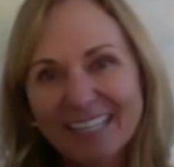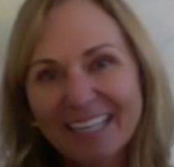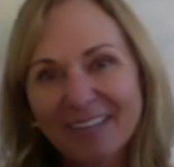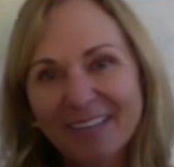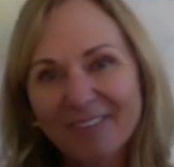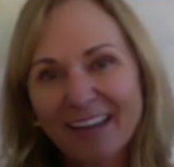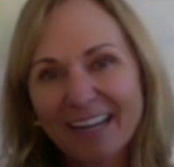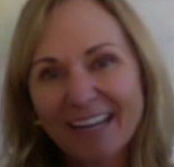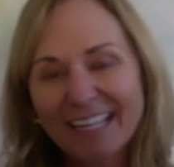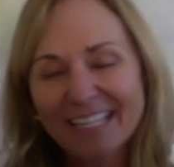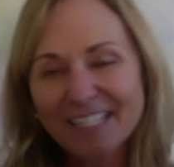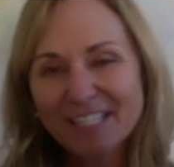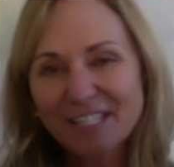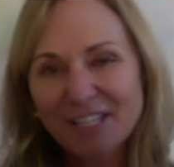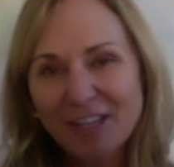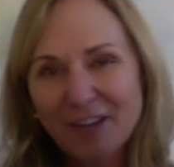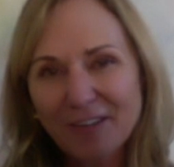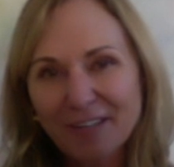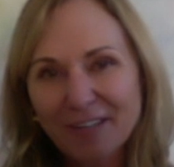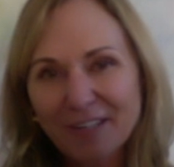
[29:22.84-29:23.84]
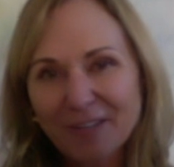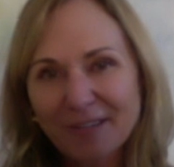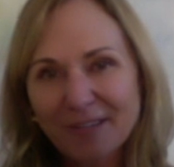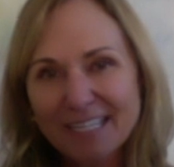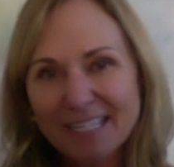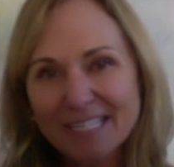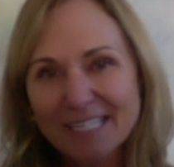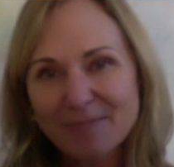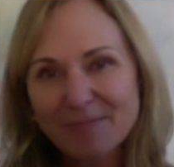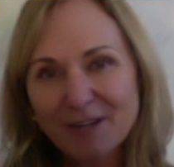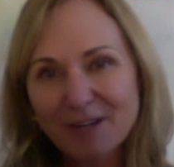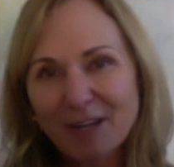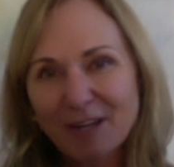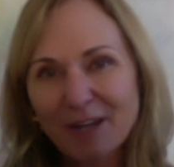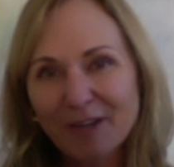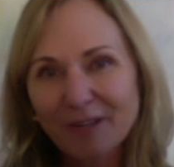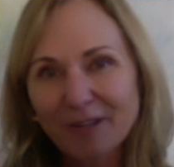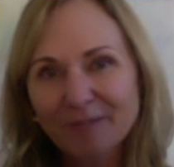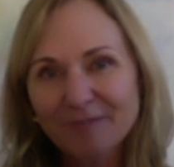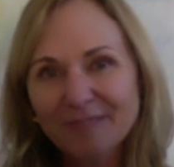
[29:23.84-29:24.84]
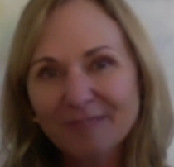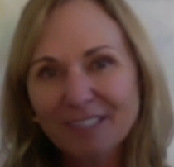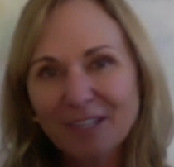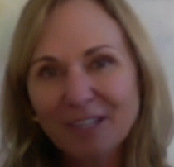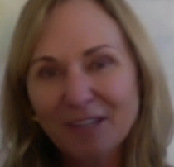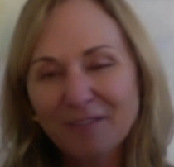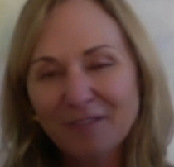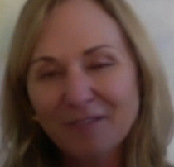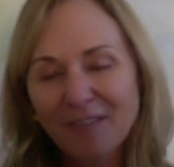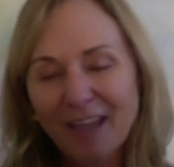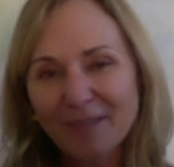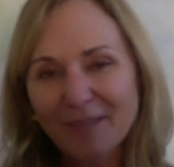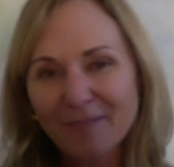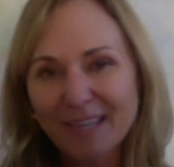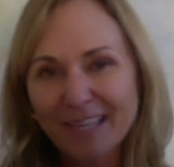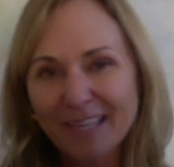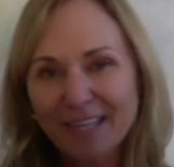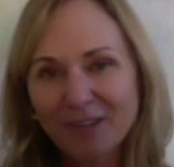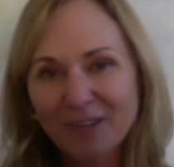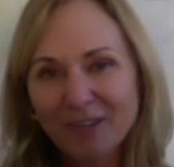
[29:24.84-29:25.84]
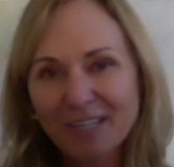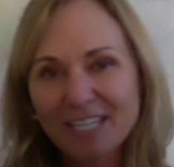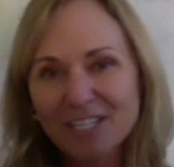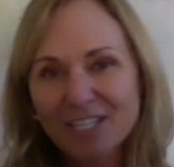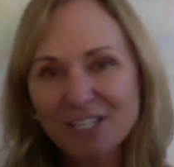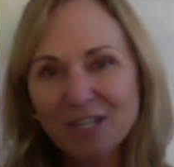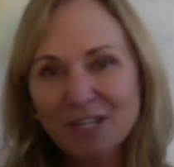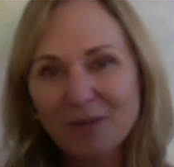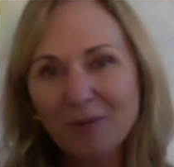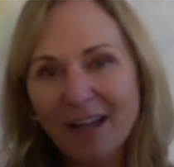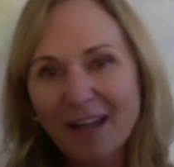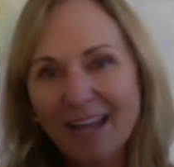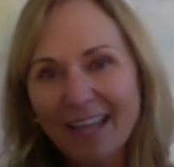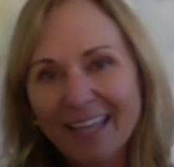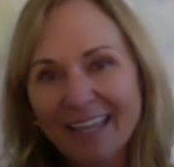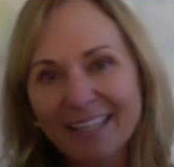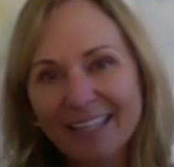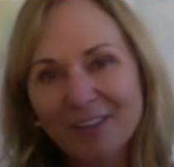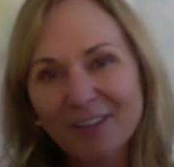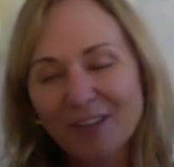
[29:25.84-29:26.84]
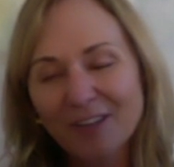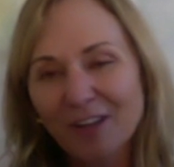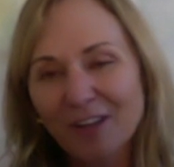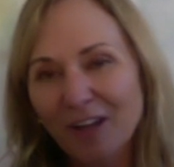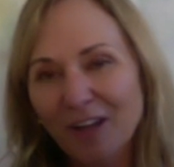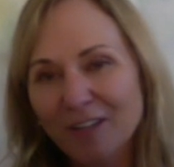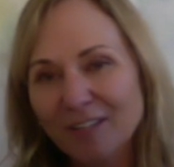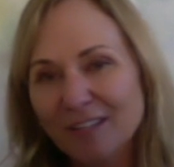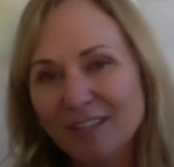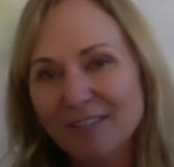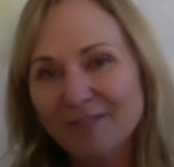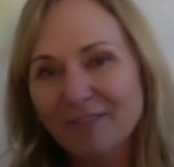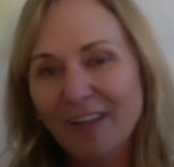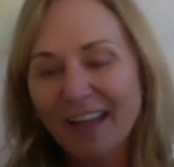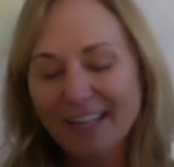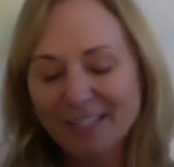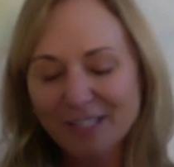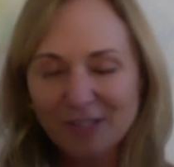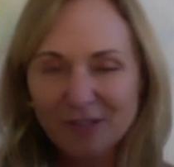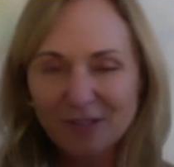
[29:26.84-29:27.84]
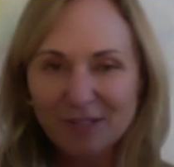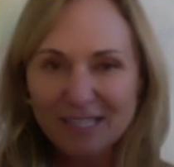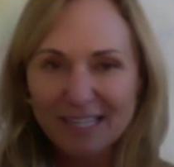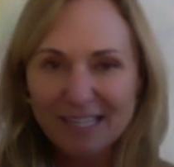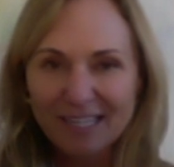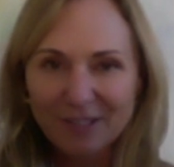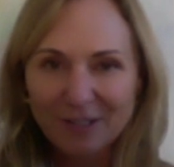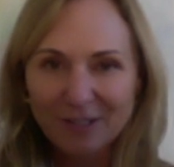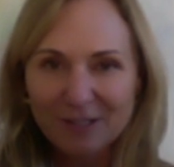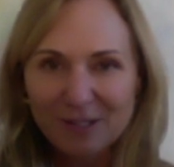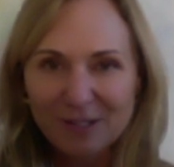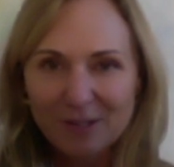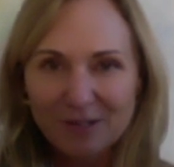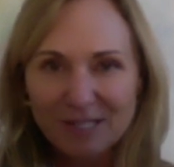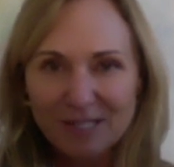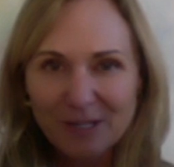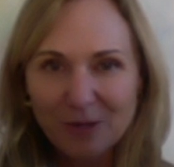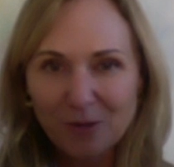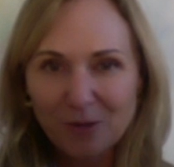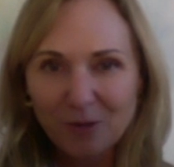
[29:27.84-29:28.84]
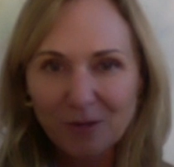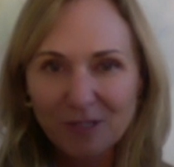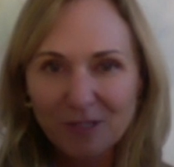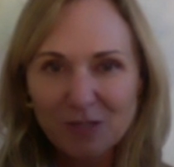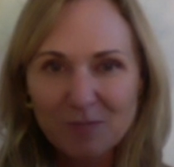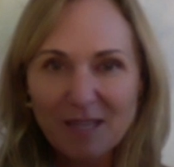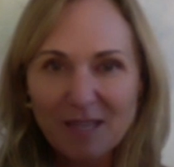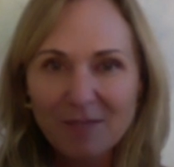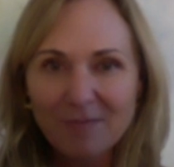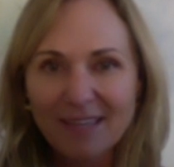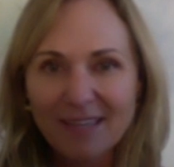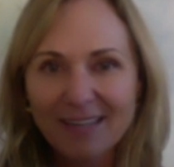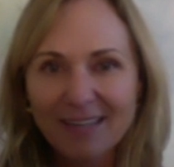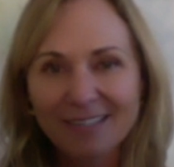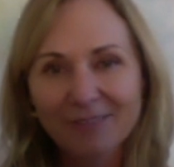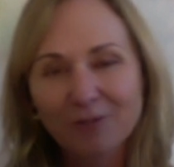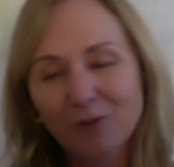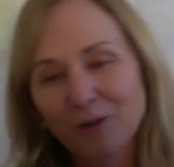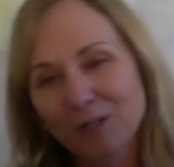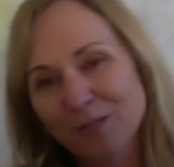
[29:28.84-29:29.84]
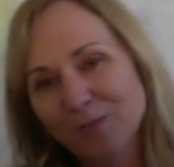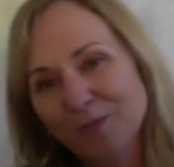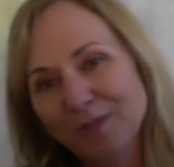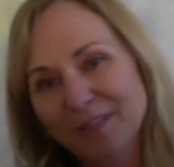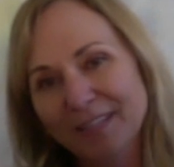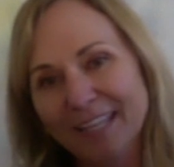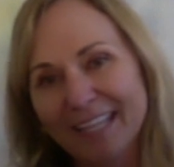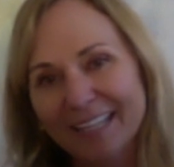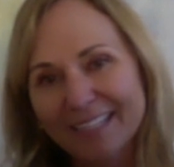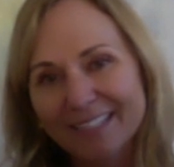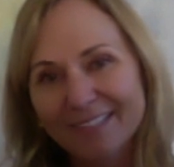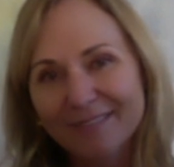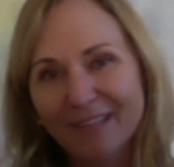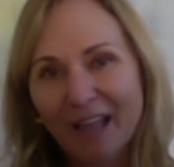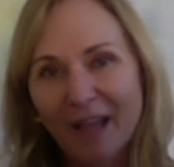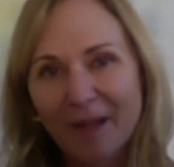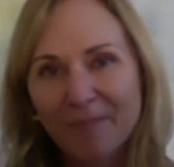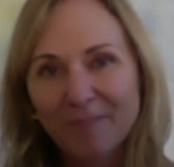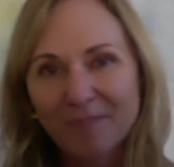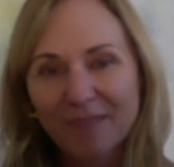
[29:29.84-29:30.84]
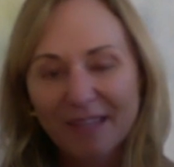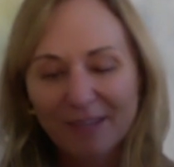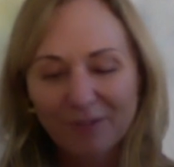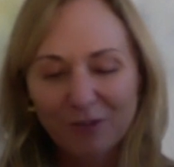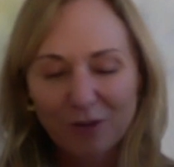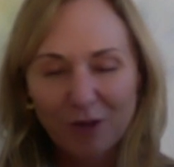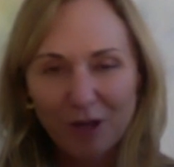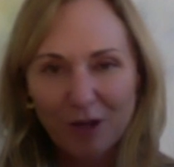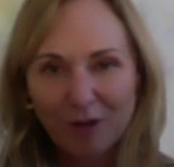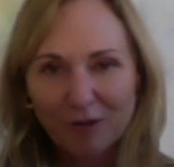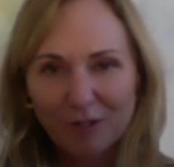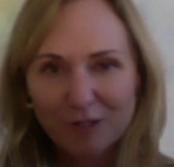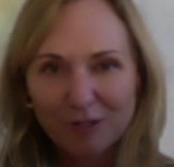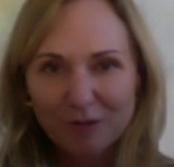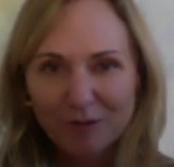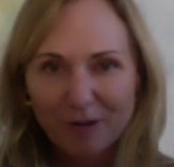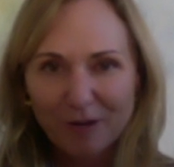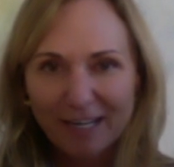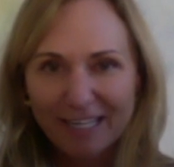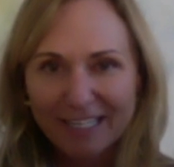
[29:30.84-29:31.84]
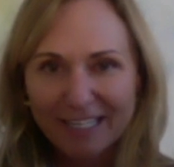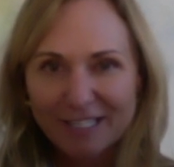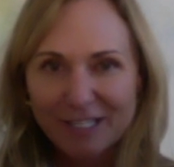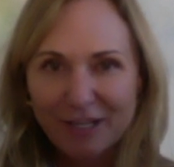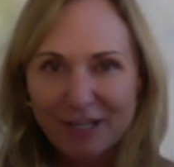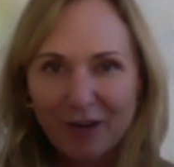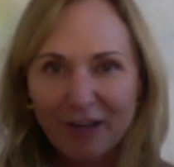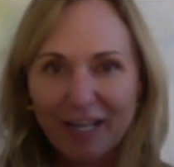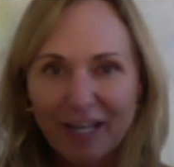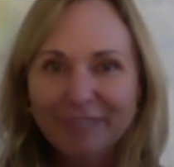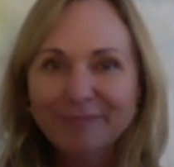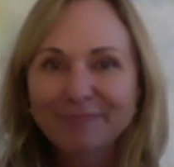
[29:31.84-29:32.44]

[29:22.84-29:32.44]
Radiance Yoga Greensboro. You can find me under Kishie Wyatt. You can find Susie under Susie Coolidge Beekman. And of course, we're linked if you go to Radiance Yoga.